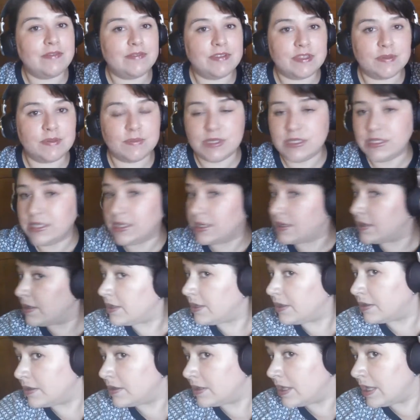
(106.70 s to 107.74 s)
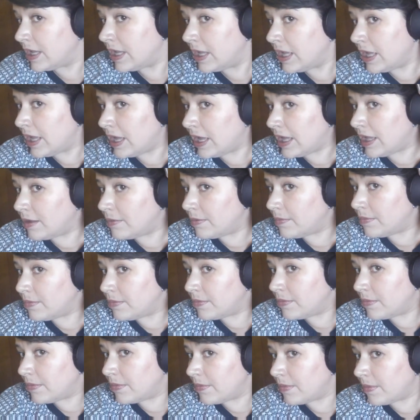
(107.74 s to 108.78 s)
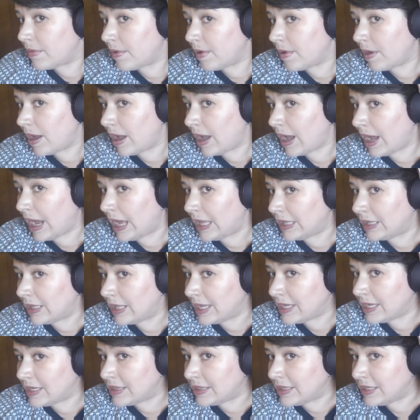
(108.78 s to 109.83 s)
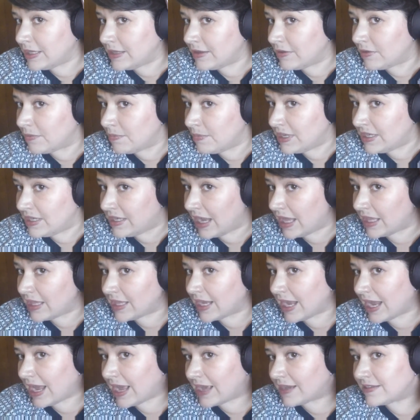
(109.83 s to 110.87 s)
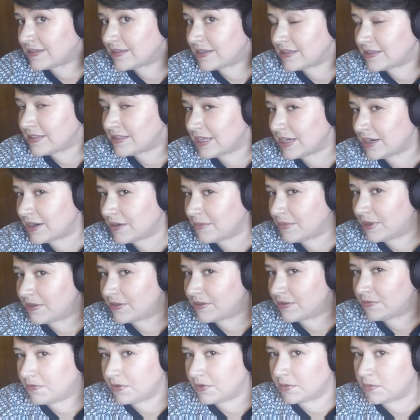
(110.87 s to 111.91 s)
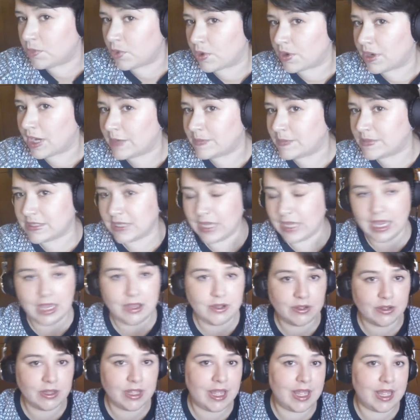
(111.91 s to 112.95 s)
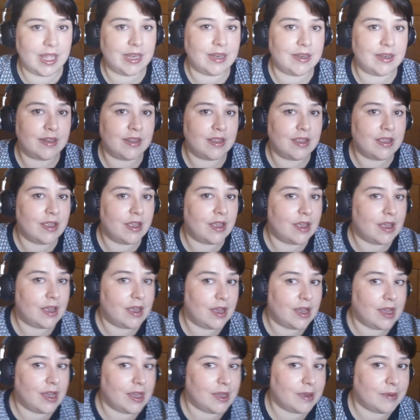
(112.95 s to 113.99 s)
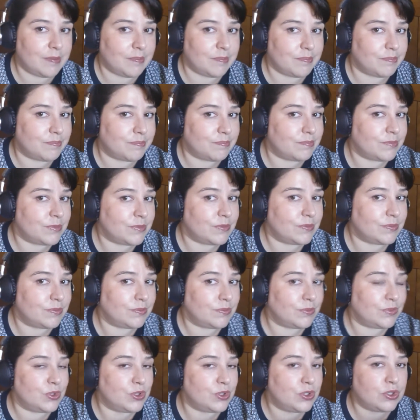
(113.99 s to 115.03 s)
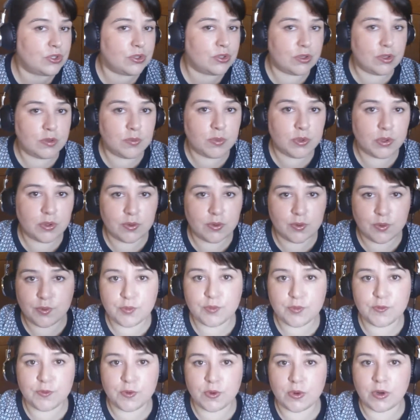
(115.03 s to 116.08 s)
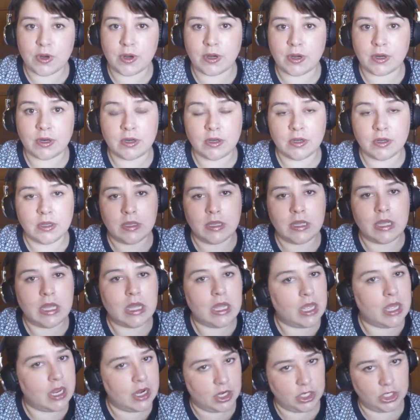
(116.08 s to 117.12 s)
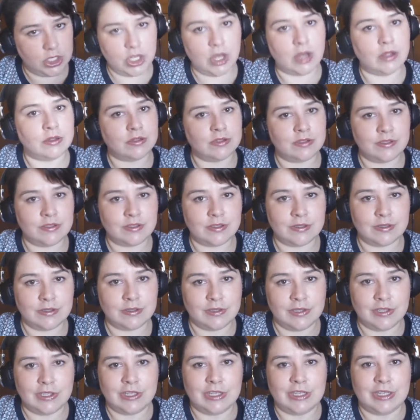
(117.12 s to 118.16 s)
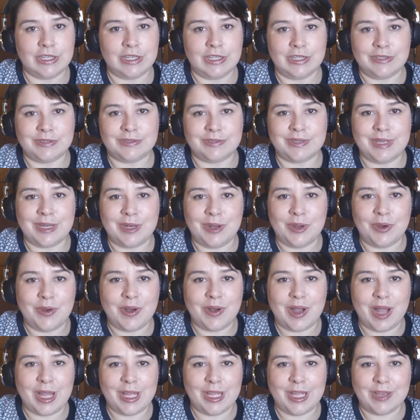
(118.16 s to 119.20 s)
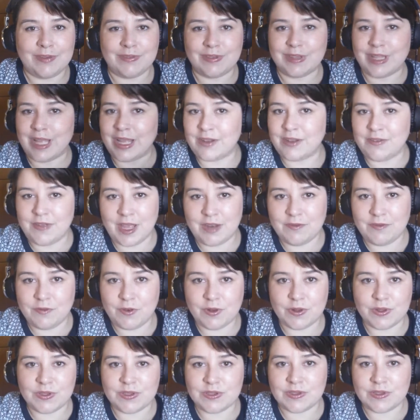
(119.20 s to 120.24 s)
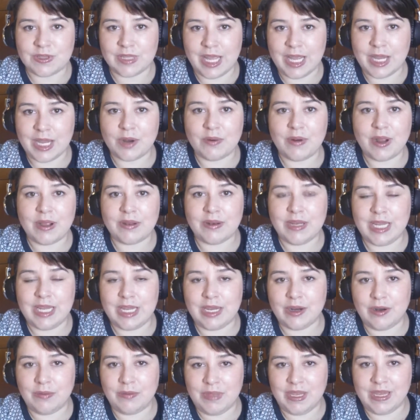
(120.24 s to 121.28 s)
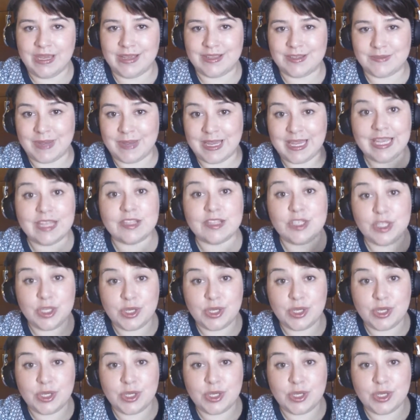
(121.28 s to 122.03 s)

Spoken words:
leather look quilted pattern with what feels like a canvas material. I like these metallic accents here. It makes them feel more upscale and suitable for an